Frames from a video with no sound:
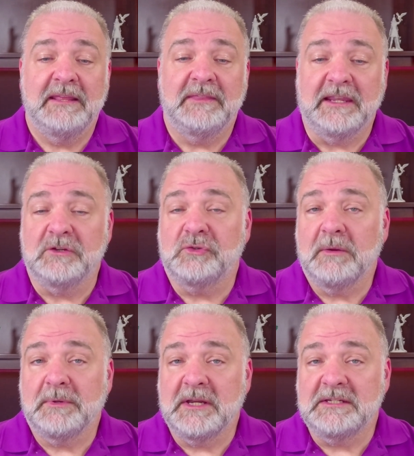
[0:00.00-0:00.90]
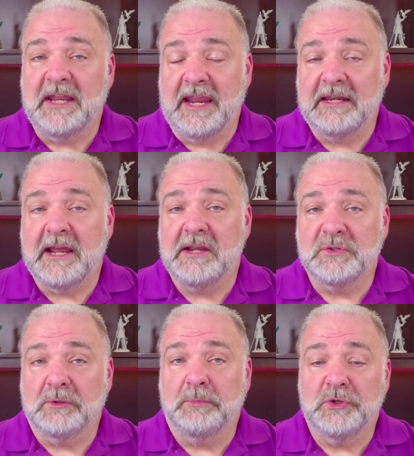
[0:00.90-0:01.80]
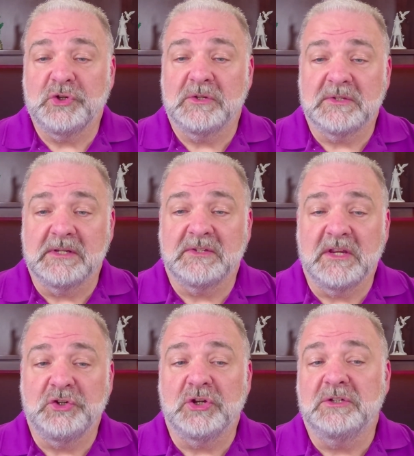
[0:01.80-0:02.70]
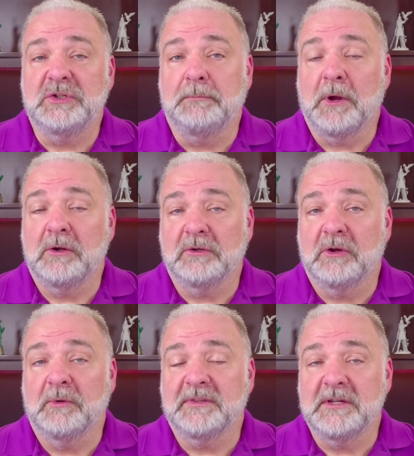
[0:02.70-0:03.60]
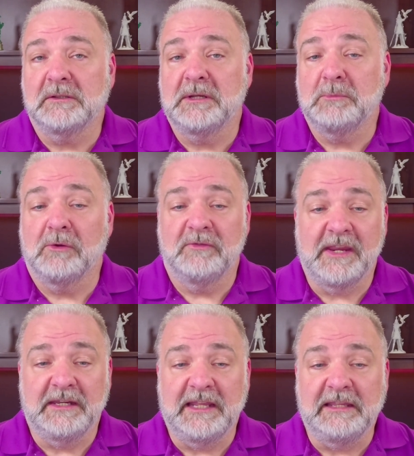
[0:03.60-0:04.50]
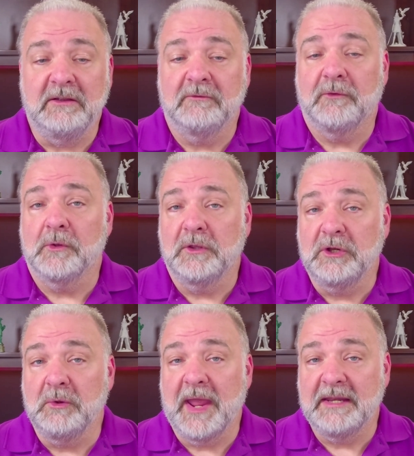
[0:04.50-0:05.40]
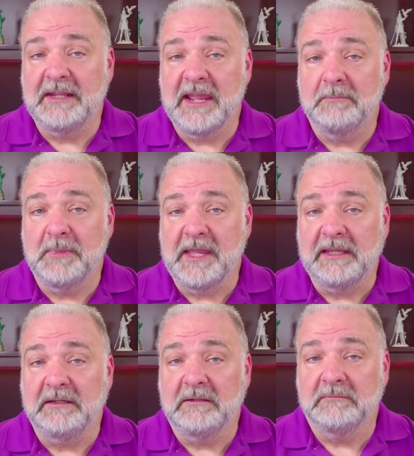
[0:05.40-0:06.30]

that contributed to Anheuser-Busch's decision to partner with Dylan Mulvaney for the new ad campaign.